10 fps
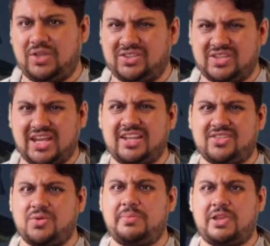It kind
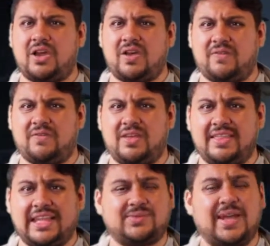of threw me off.
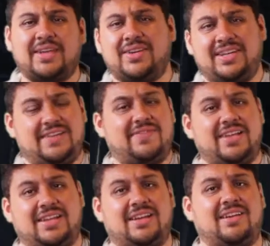That's why I couldn't give
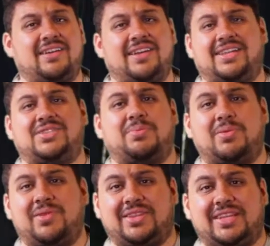it an extra
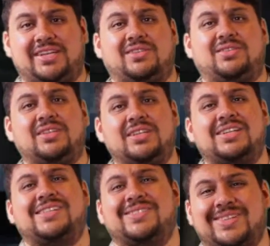point there.
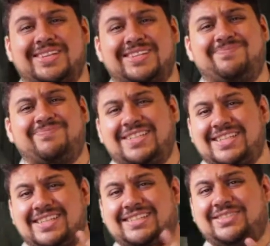Okay,
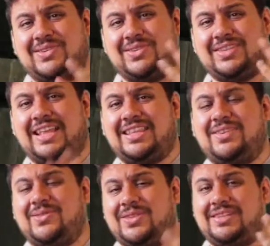so
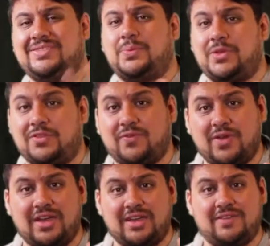that only leaves it with
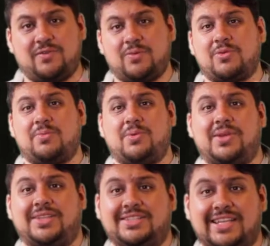4 more
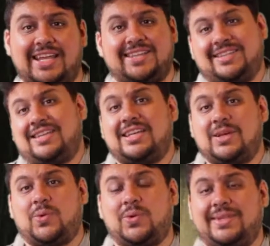points, and
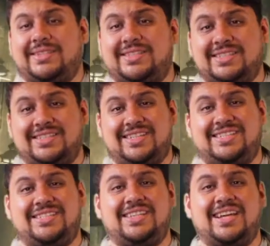well, let's
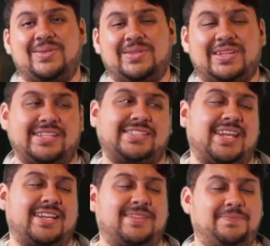see how it does.
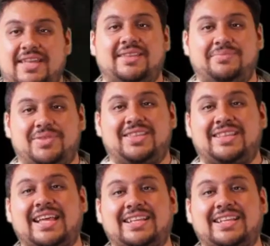But